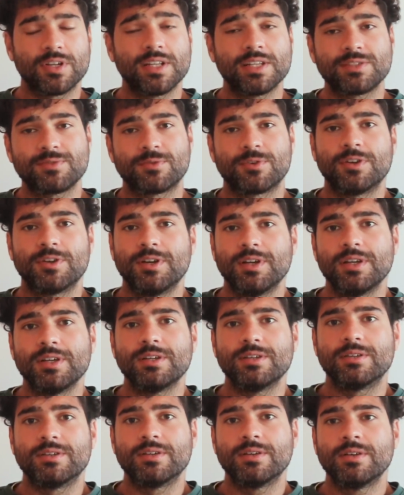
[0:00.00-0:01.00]
for a
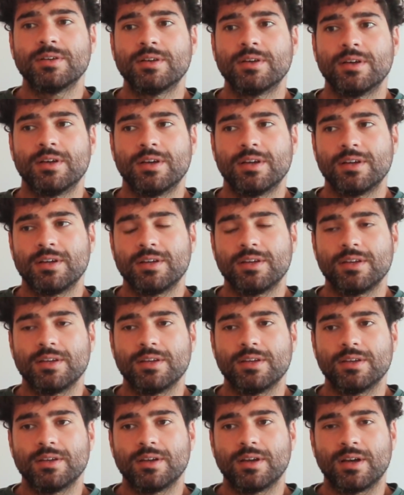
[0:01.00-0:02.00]
year,
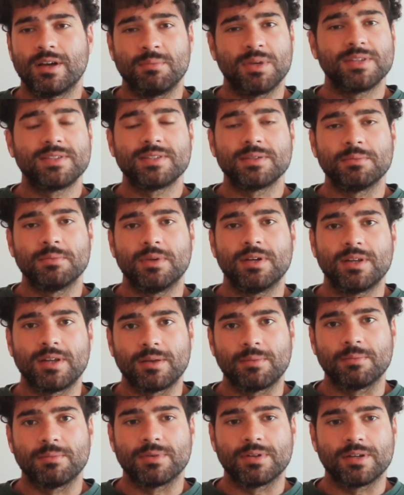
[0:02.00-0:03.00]
I made some money,
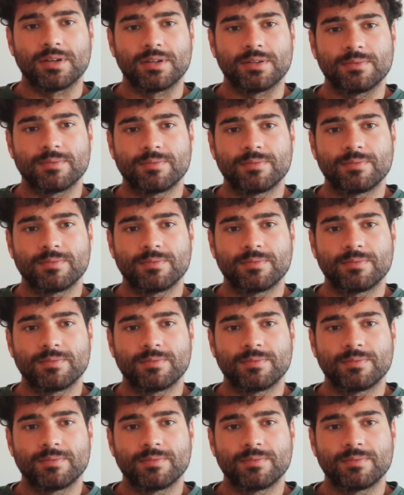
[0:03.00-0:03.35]
but